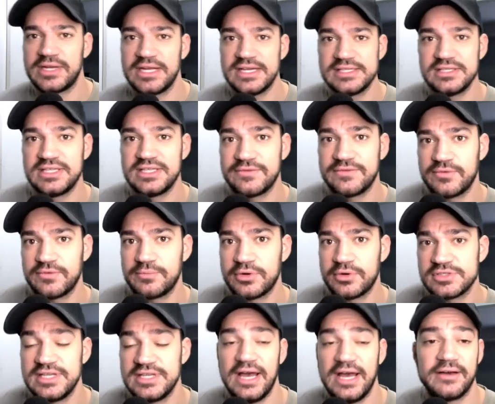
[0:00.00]
has a different
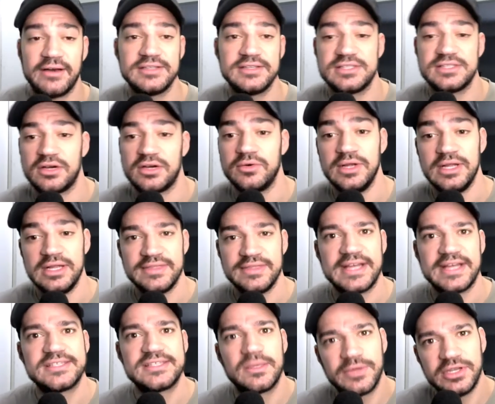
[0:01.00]
personality, so
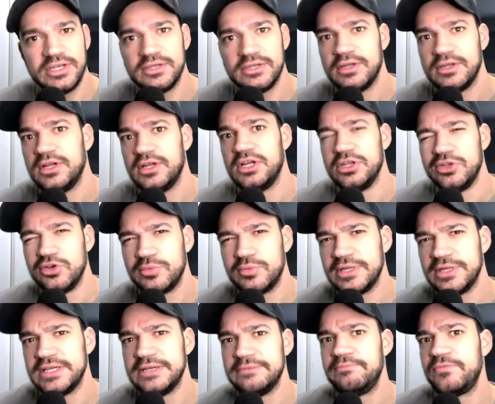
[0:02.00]
that's something you'll
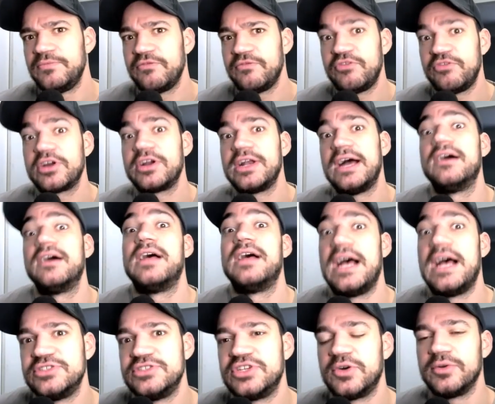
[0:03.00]
be figuring out
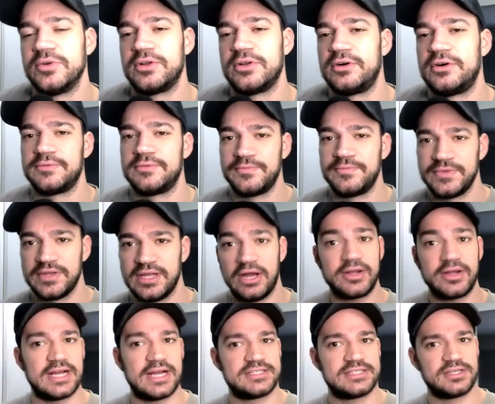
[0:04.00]
as you go along.
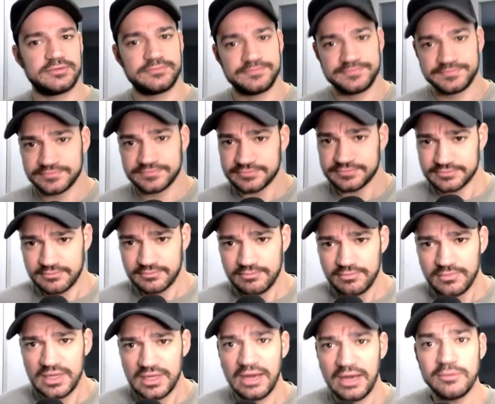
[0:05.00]
Okay, so
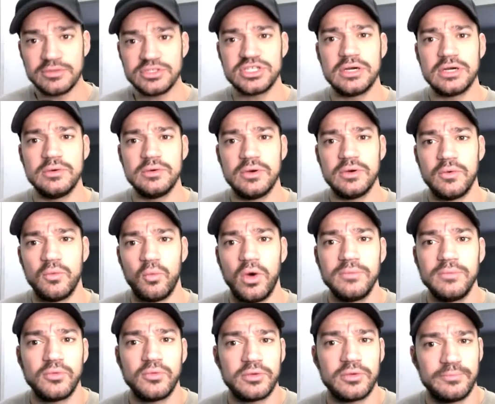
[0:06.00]
I want to show one
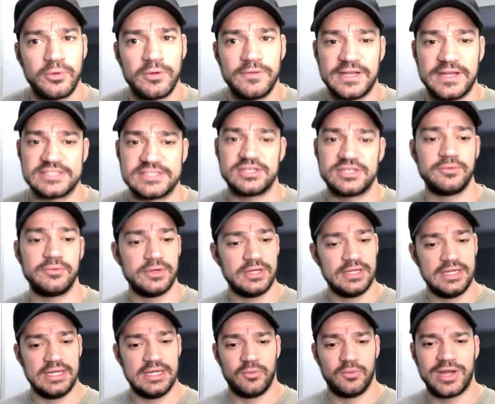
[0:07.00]
more important thing. So
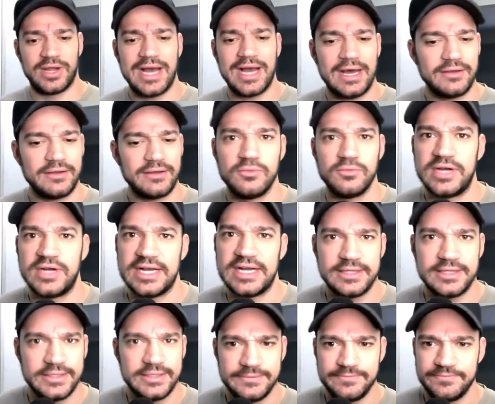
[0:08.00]
we got
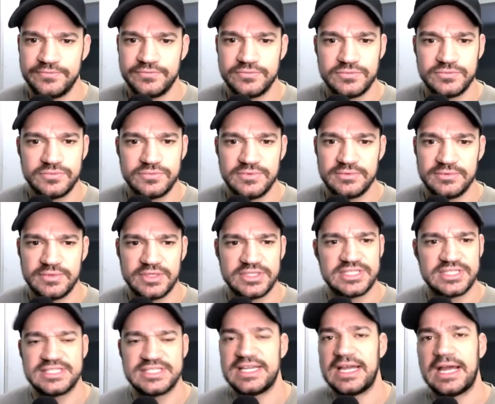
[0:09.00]
the, let's
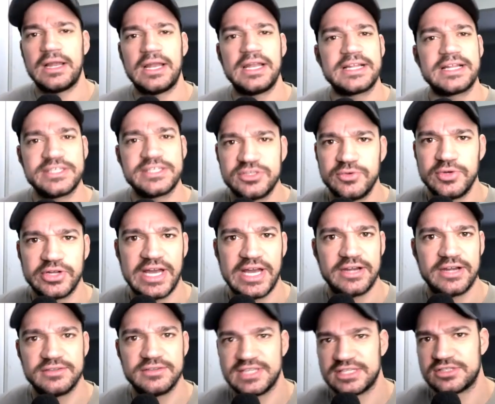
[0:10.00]
just say I like these two
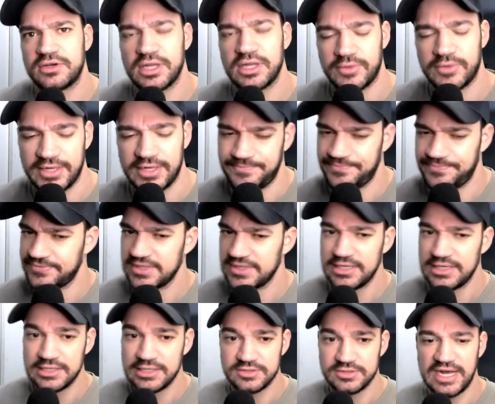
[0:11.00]
indicators. That's all I want.
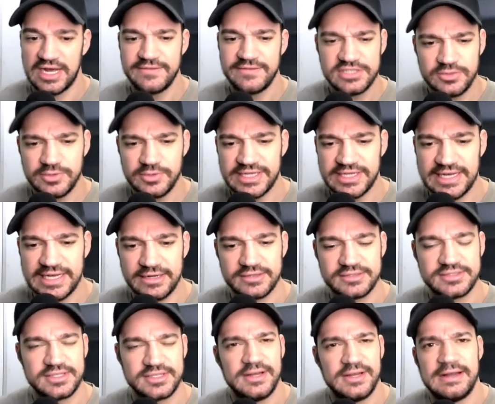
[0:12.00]
So I have these two
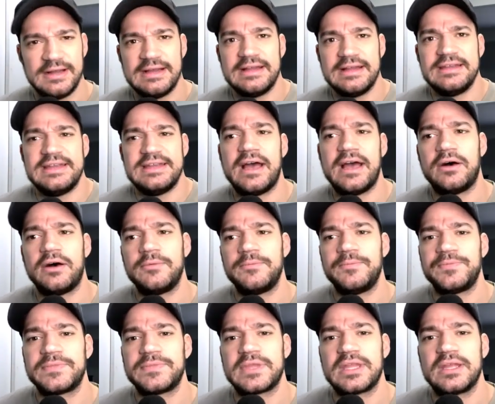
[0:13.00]
indicators. Now
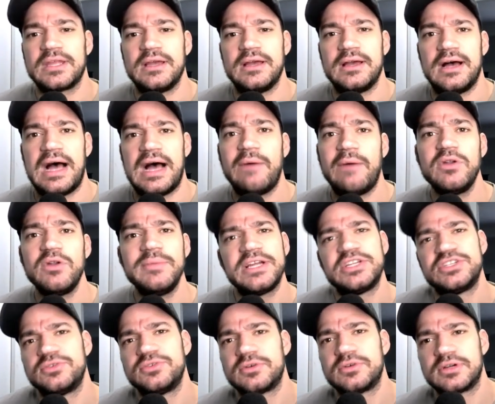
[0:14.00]
I want to make
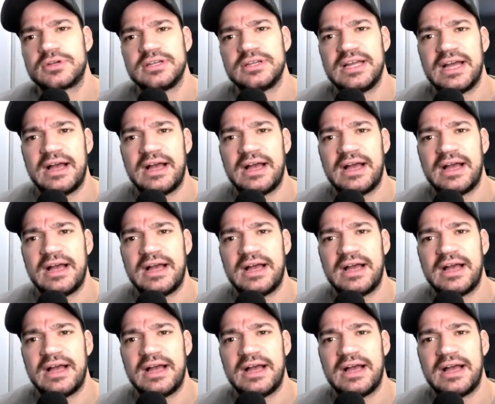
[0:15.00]
sure